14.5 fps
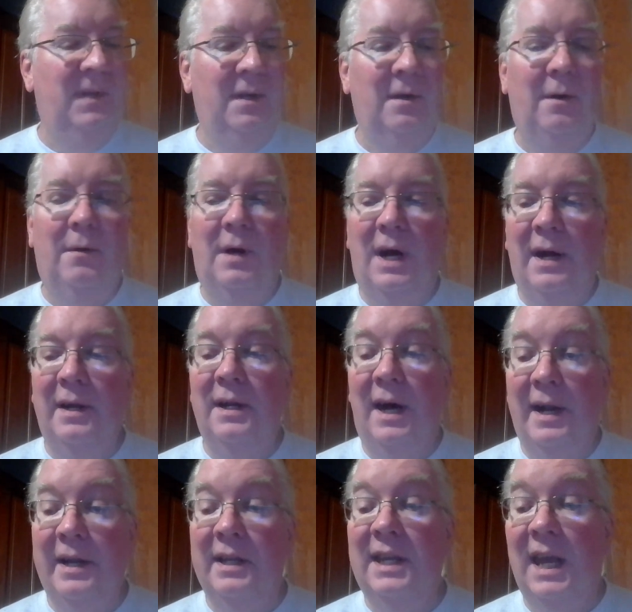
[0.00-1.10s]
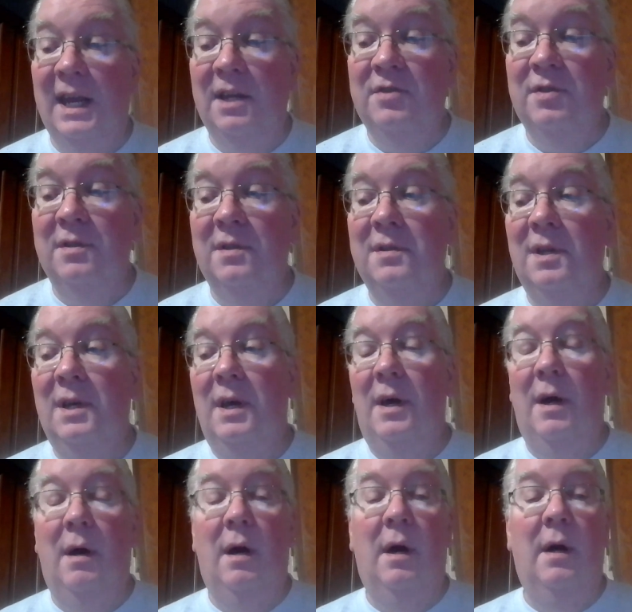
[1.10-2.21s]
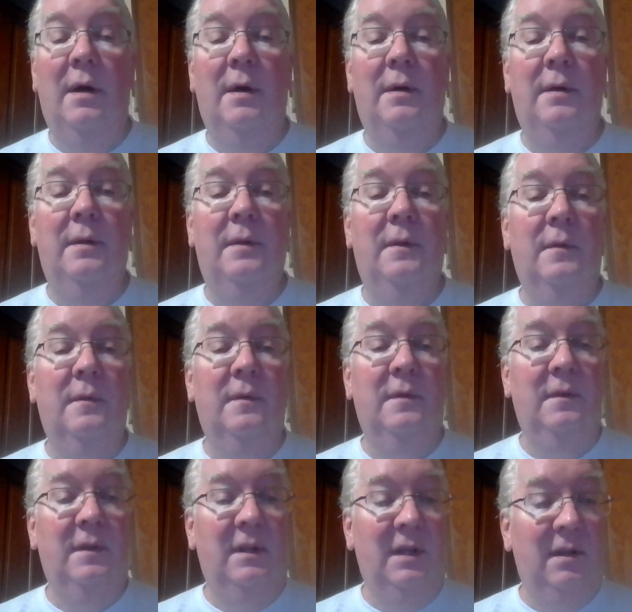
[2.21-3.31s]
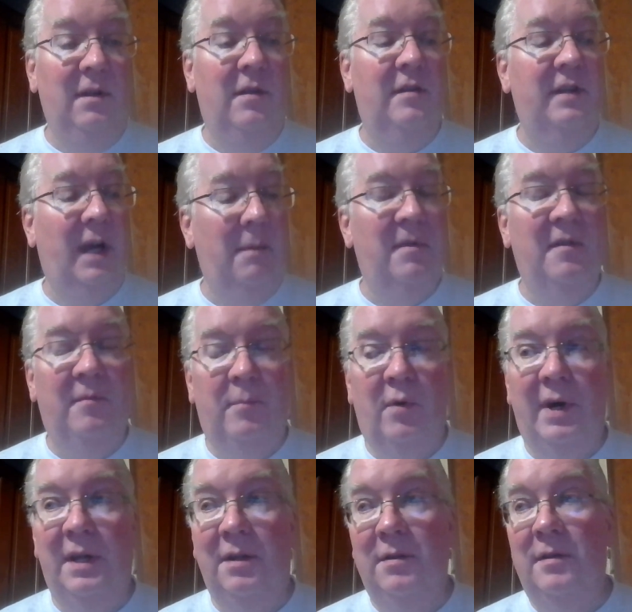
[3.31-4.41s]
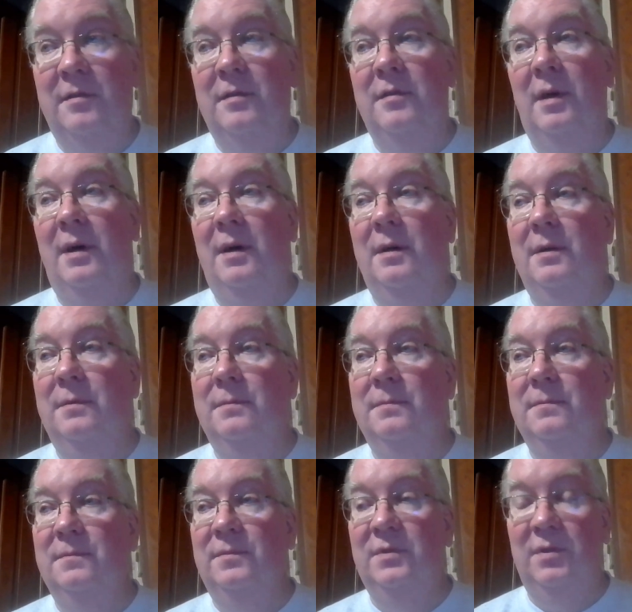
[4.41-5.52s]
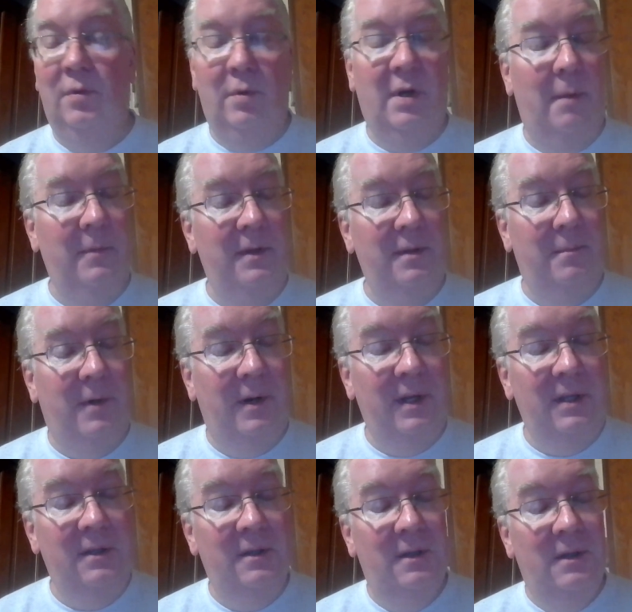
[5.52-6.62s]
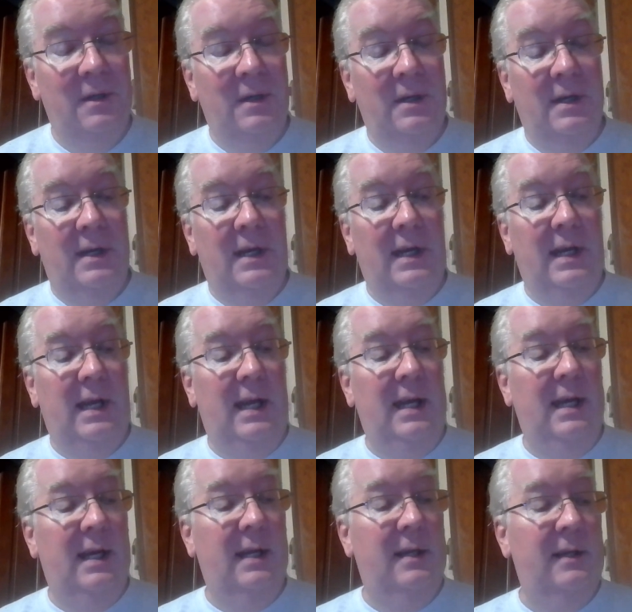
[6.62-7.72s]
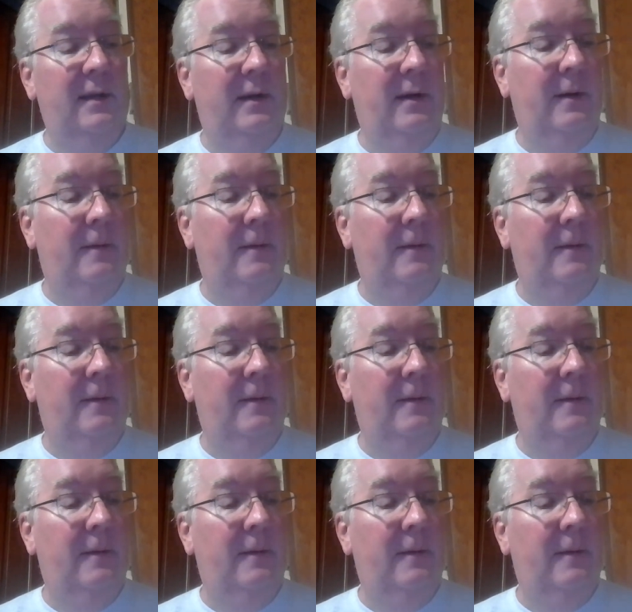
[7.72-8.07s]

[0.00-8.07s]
on occasion, these types of plays do come in the money, and